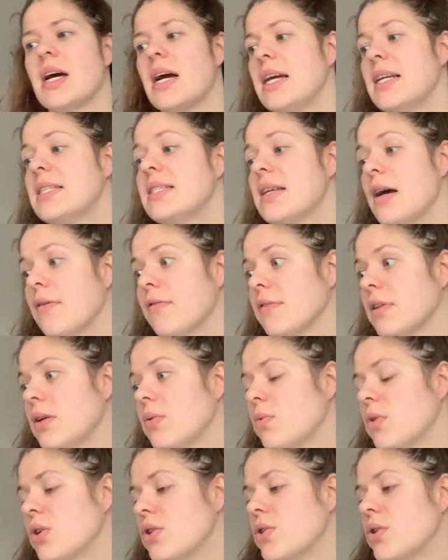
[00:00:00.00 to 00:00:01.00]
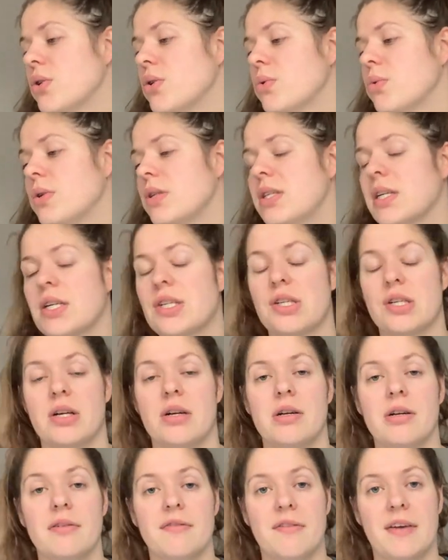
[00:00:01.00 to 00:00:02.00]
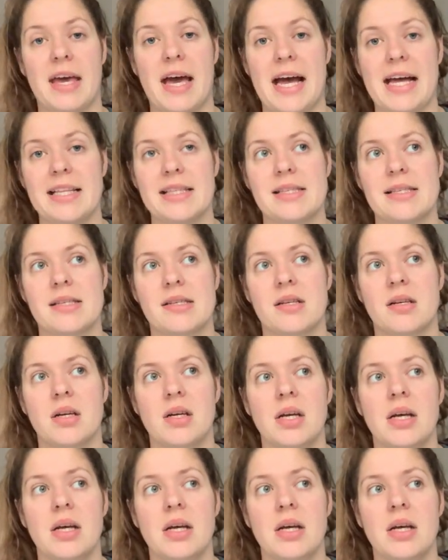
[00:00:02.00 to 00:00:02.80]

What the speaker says: I definitely want to do a dictionary of cats.